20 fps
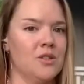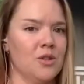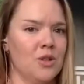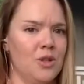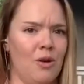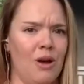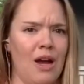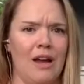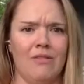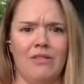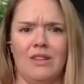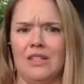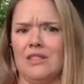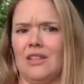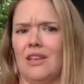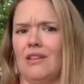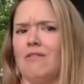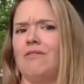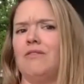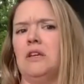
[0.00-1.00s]
or you have these
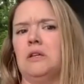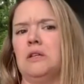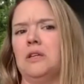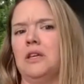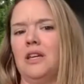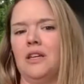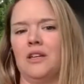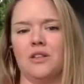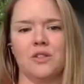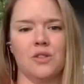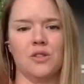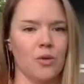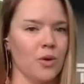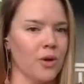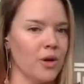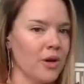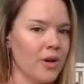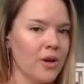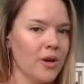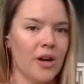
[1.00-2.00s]
like feelings,
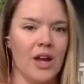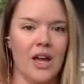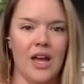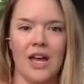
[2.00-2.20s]
or